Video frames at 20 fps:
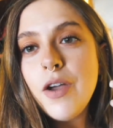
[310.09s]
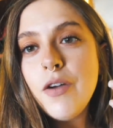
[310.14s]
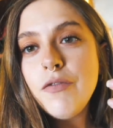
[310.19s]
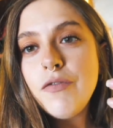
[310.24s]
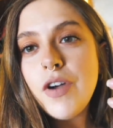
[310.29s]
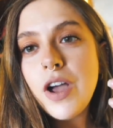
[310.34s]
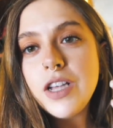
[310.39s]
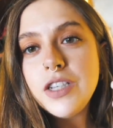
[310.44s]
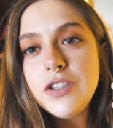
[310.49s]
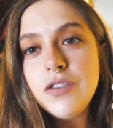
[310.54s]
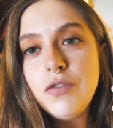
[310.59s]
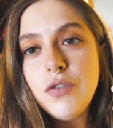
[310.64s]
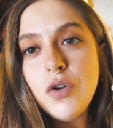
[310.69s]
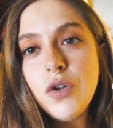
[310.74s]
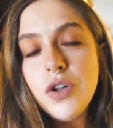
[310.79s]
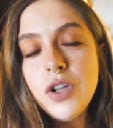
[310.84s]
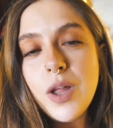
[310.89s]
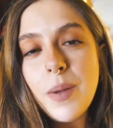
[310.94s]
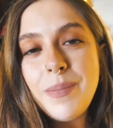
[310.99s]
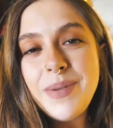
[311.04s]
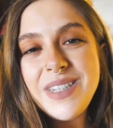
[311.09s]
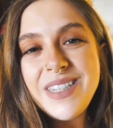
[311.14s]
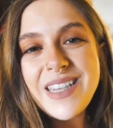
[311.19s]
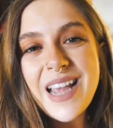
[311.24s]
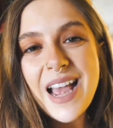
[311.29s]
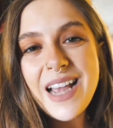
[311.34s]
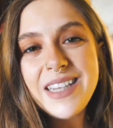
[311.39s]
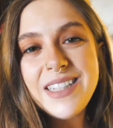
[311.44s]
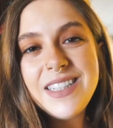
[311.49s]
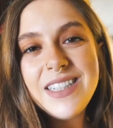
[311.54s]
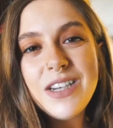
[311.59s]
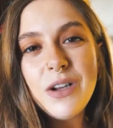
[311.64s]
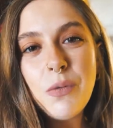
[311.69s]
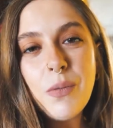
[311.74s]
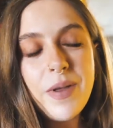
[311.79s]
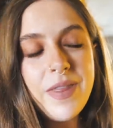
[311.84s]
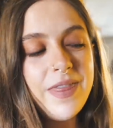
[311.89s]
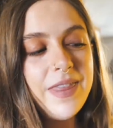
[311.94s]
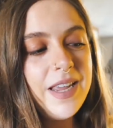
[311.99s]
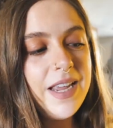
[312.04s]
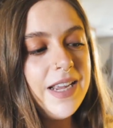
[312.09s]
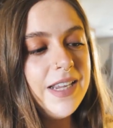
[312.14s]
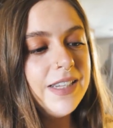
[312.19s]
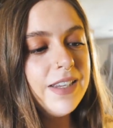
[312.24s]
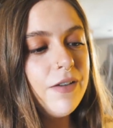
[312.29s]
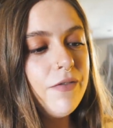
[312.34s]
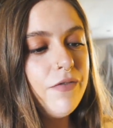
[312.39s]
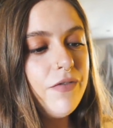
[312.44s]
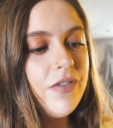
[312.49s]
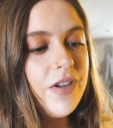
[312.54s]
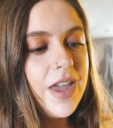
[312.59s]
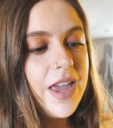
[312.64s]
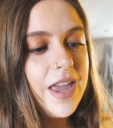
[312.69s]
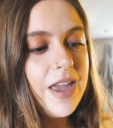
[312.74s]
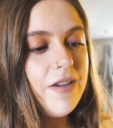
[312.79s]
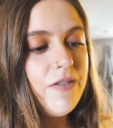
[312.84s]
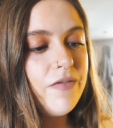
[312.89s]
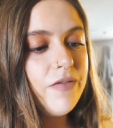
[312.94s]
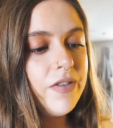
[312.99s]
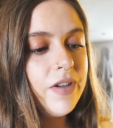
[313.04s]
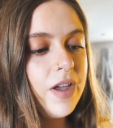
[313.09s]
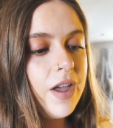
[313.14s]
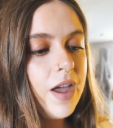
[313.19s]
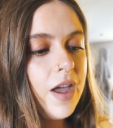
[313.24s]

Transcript: First of all, obsessed with these Vieve,